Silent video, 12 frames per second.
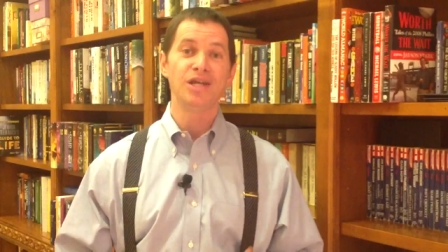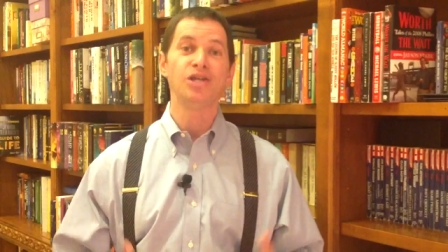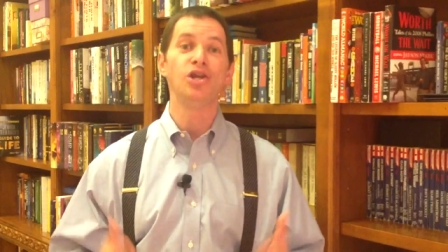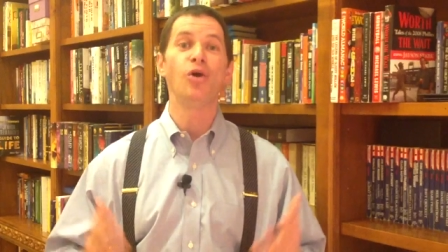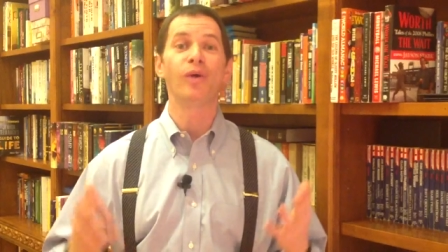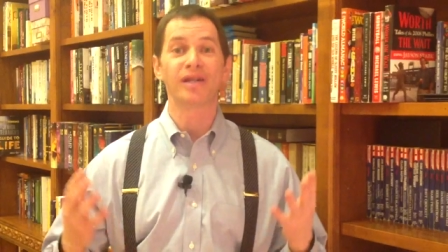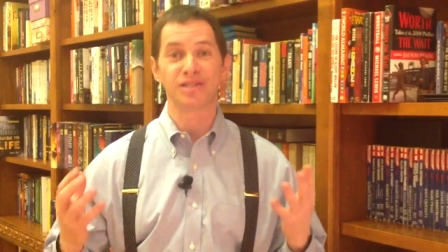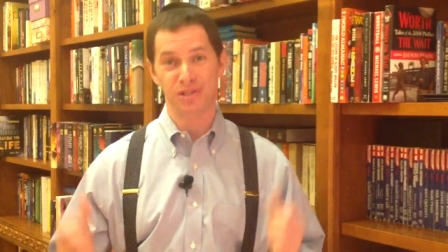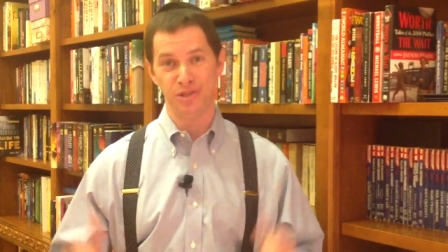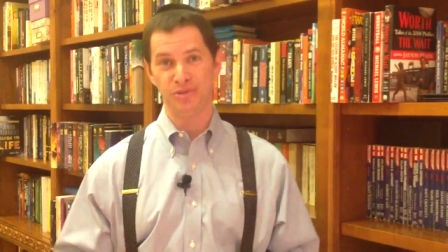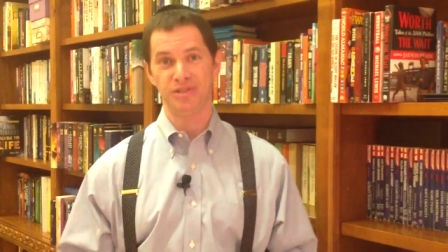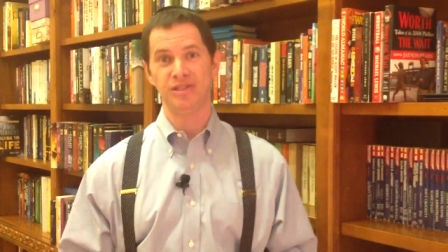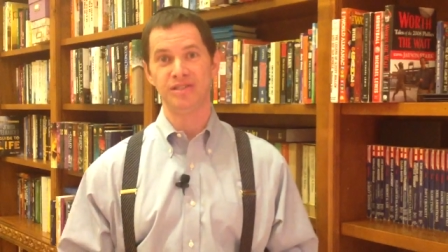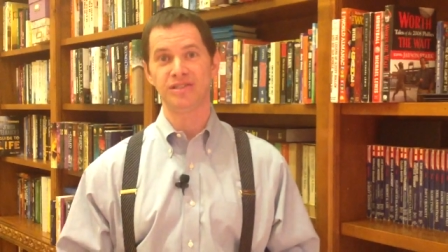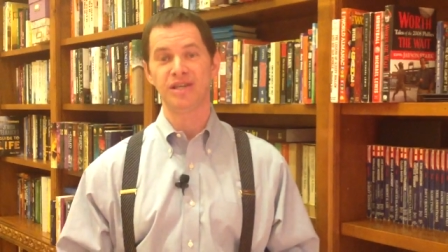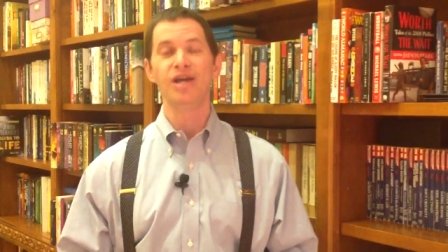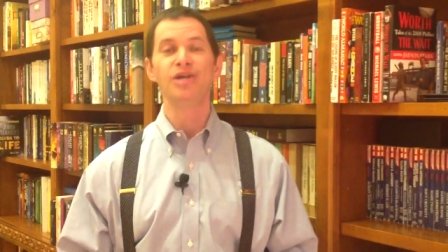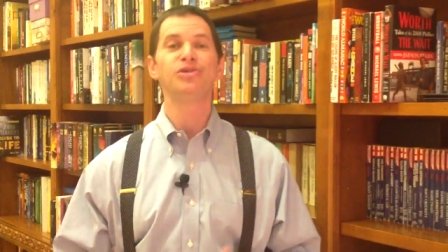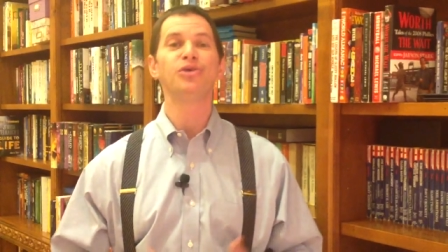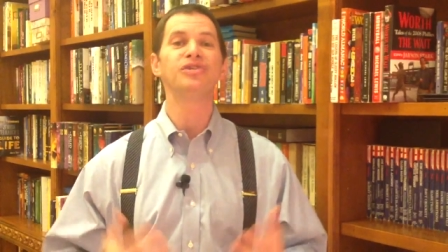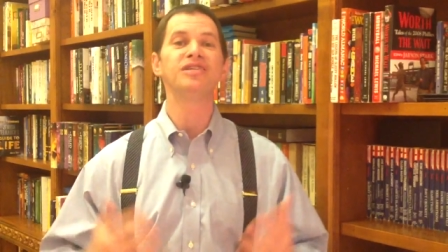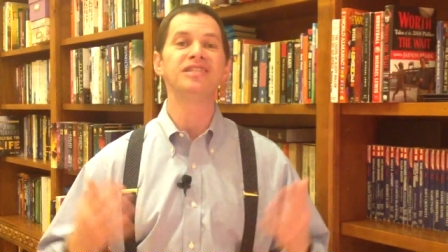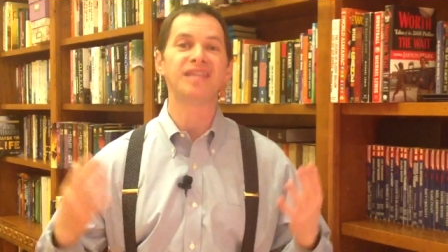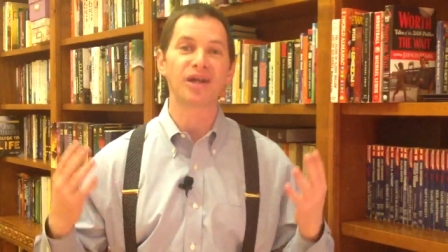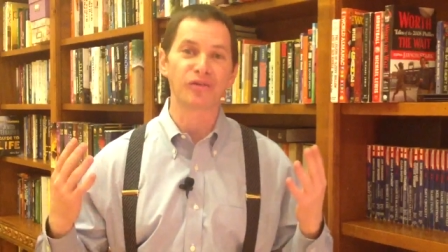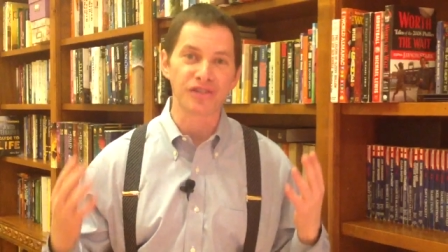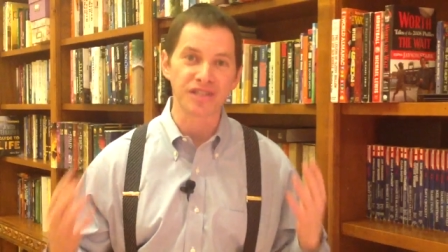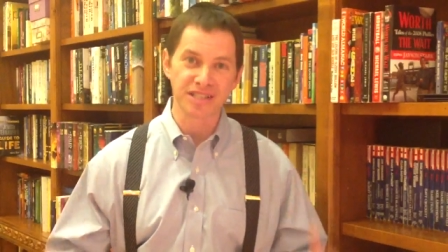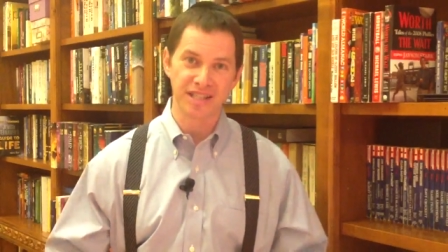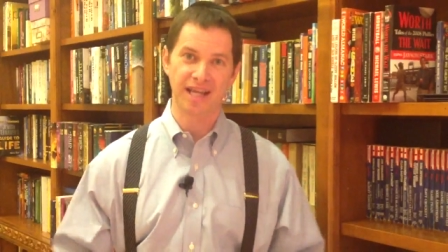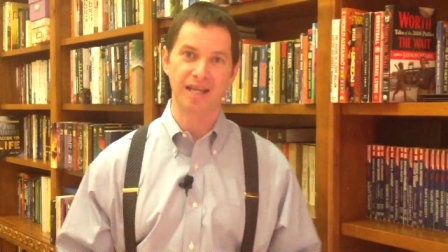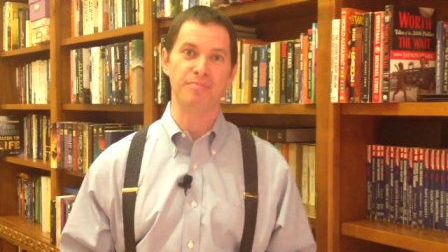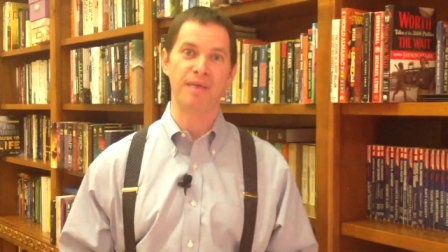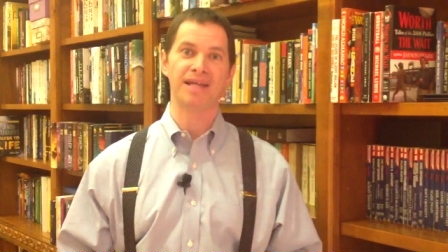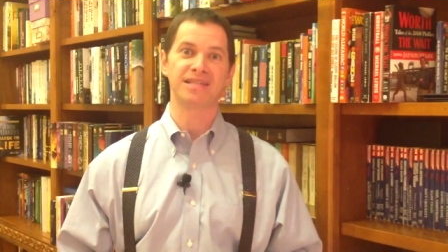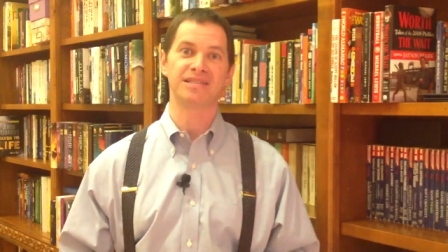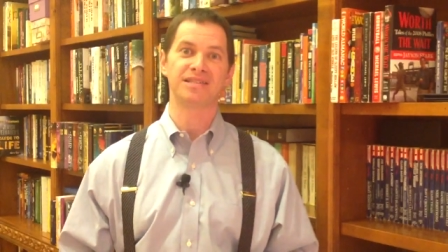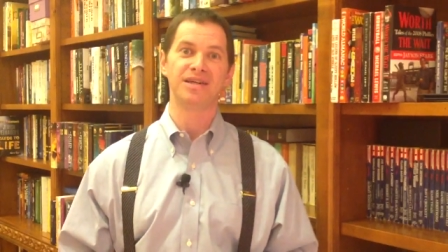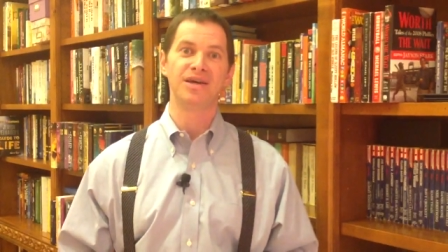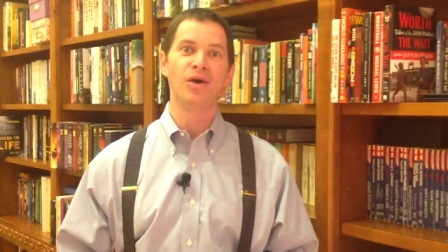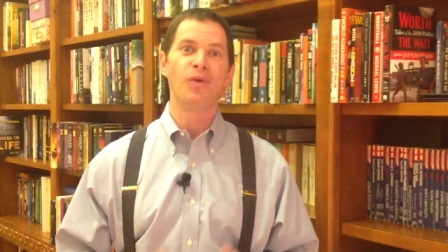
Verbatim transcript: no excuses. Don't settle for second best.